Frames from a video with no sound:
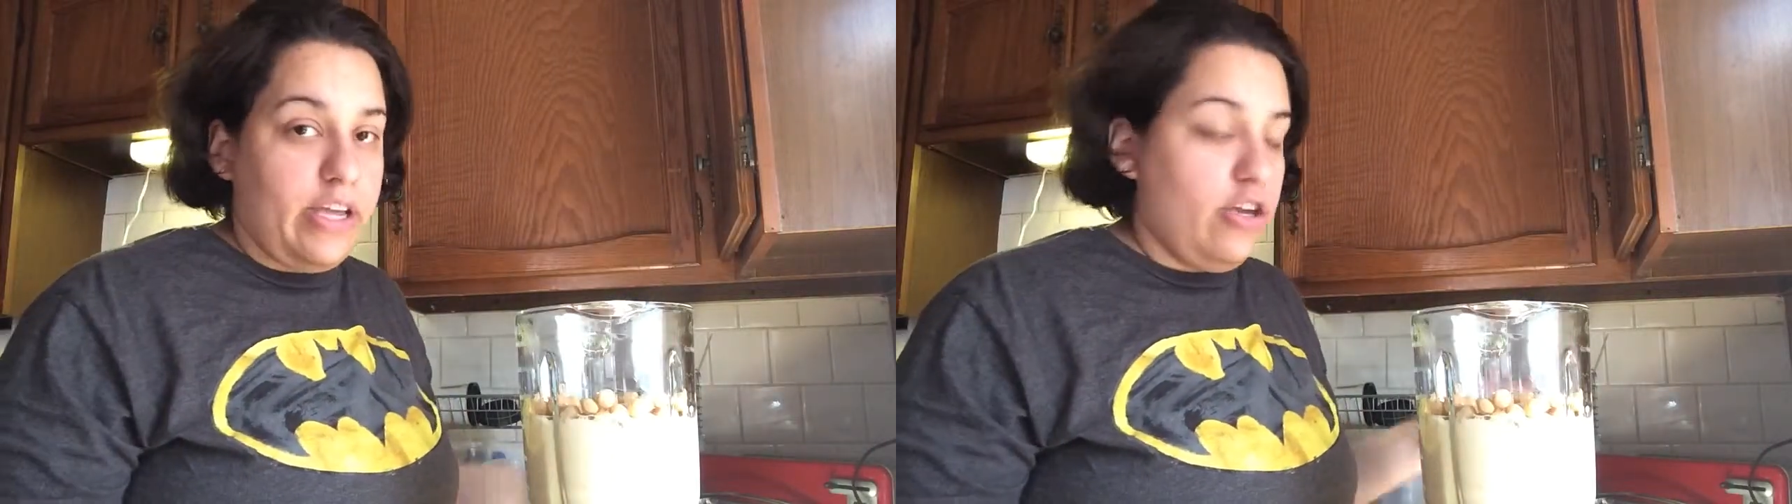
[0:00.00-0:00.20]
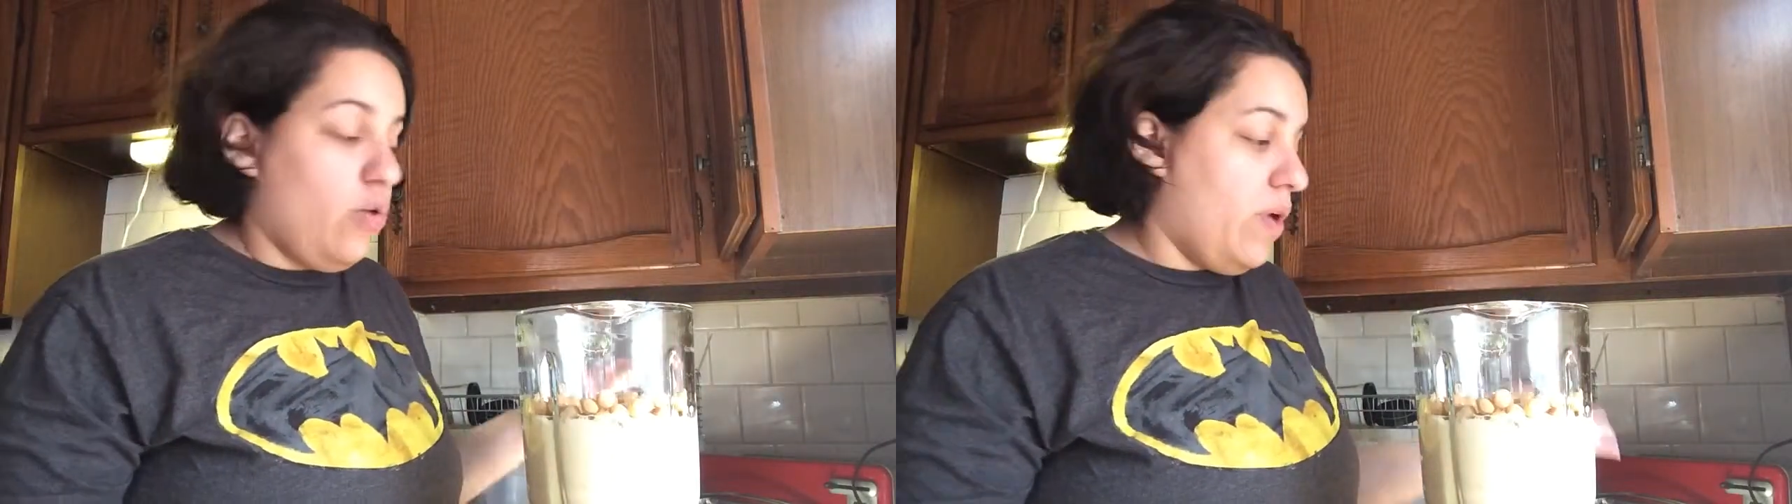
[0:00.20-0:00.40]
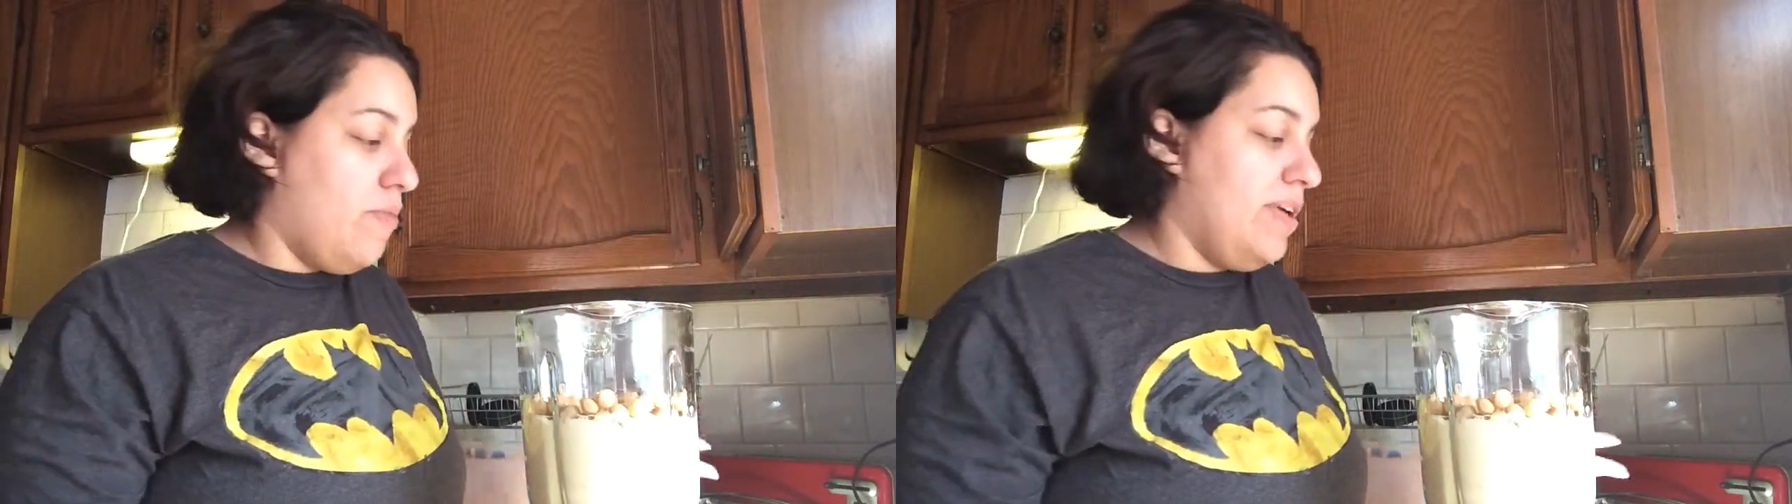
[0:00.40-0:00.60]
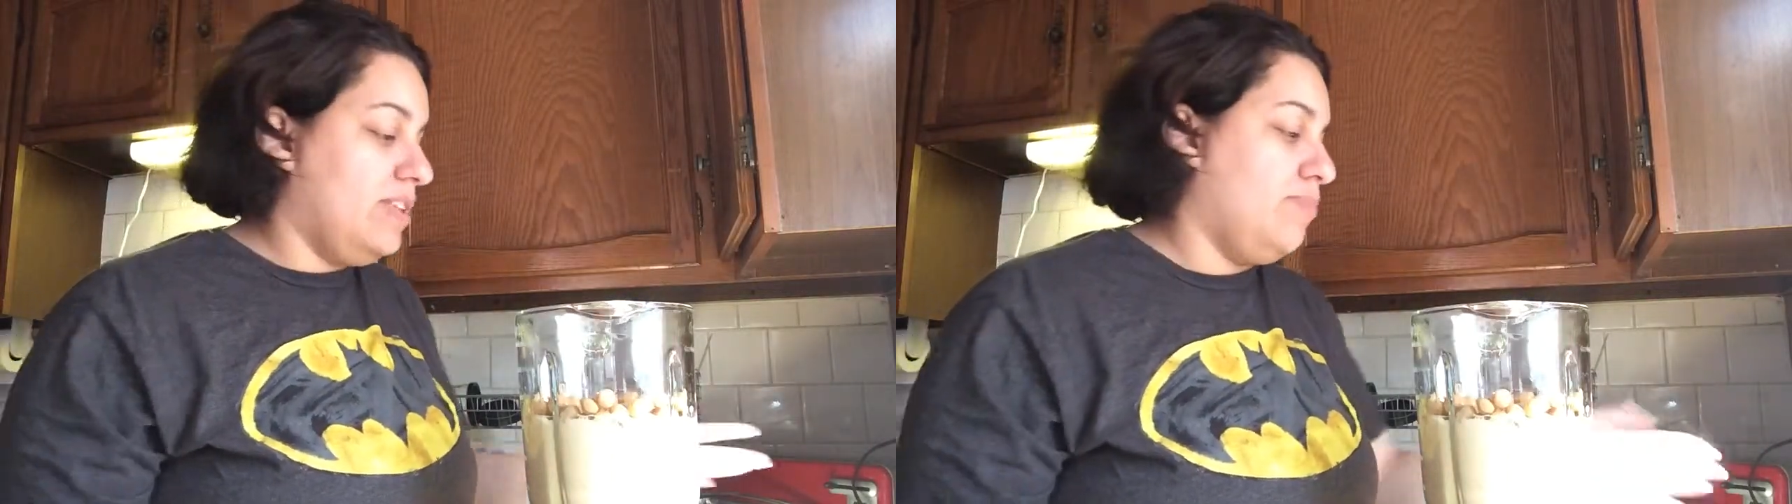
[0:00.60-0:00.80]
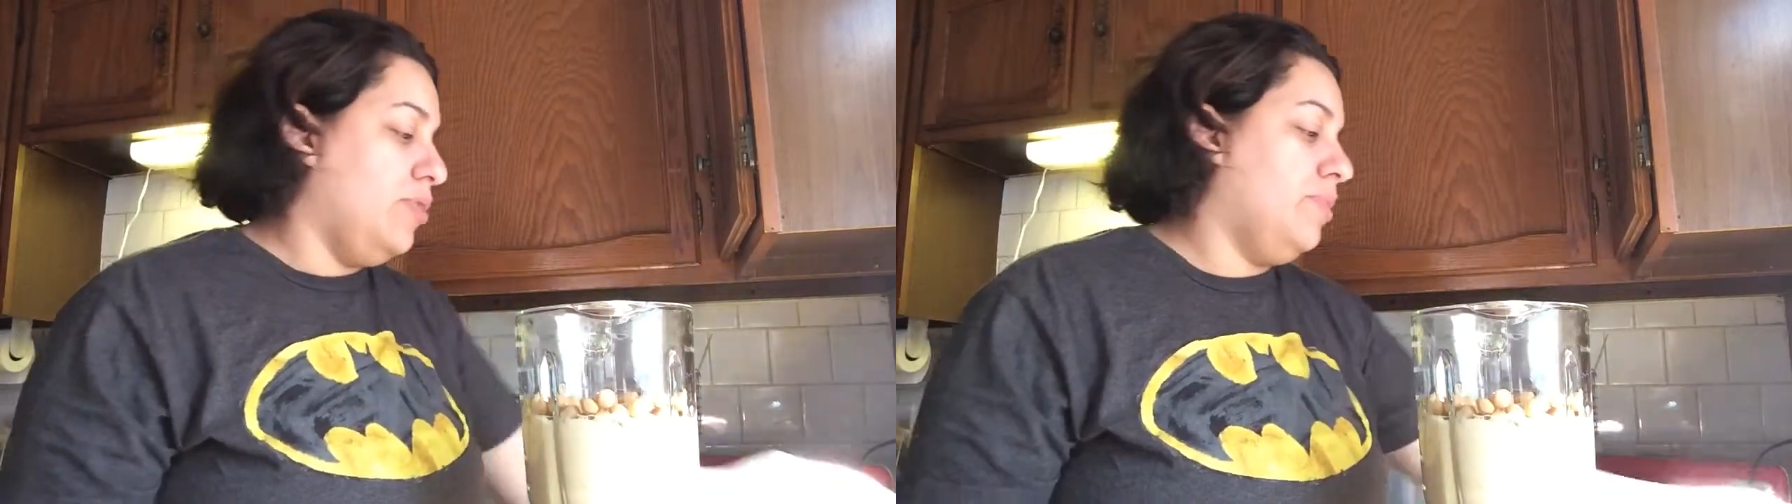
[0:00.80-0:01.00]
You don't want to mess
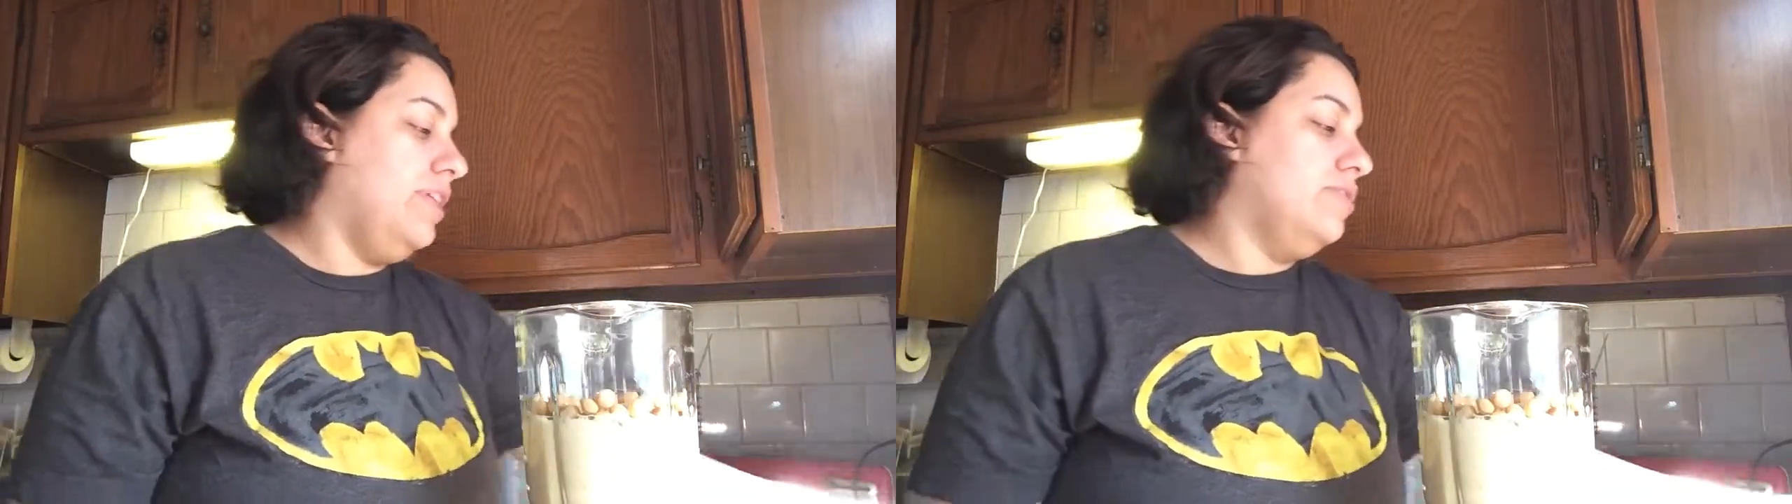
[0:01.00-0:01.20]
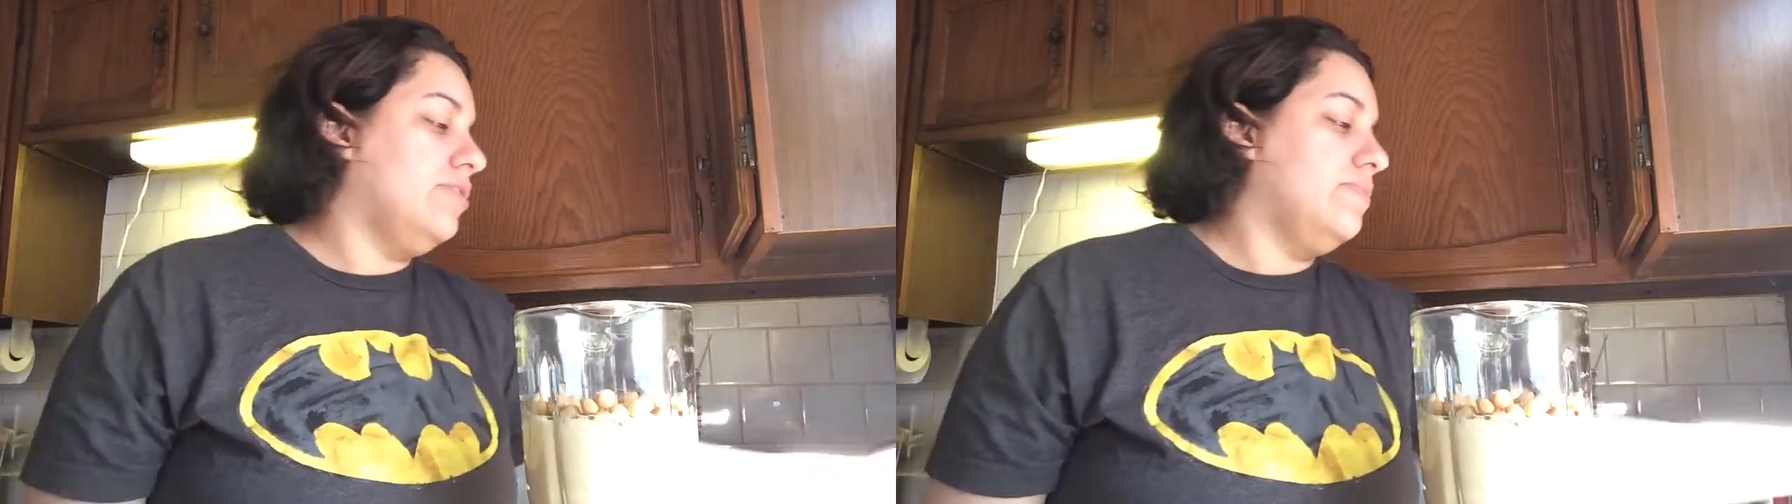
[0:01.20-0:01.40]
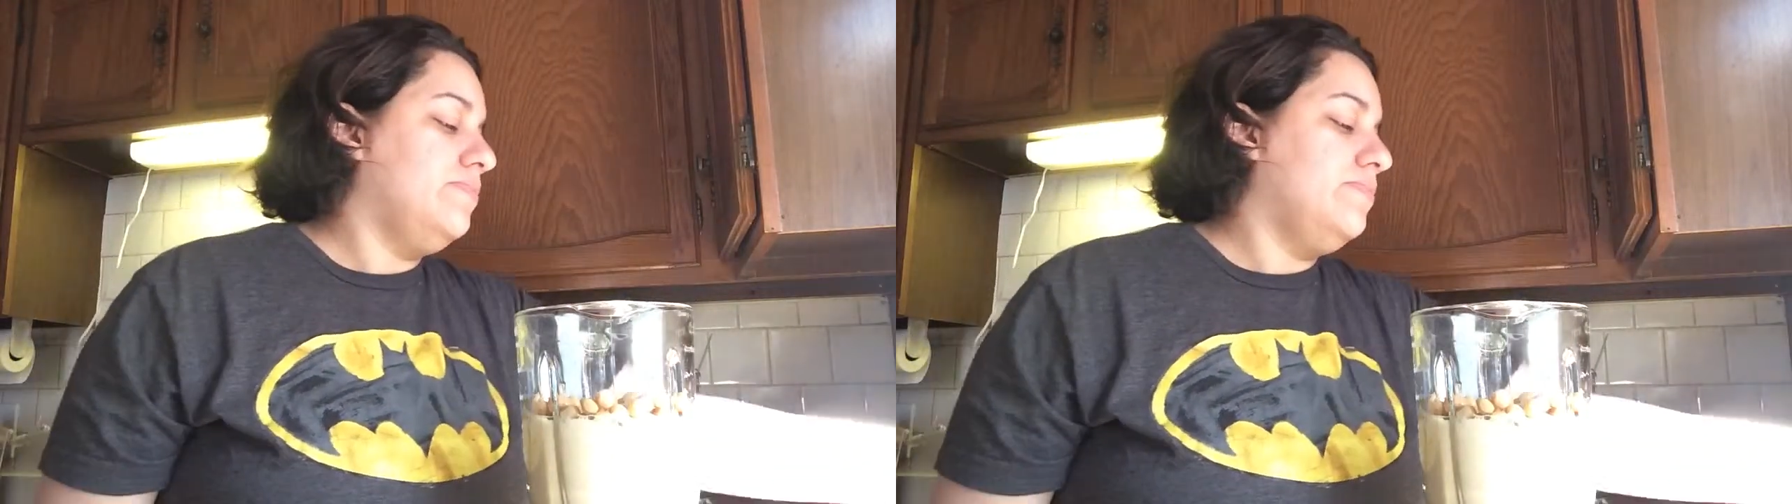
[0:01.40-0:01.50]
up your blender.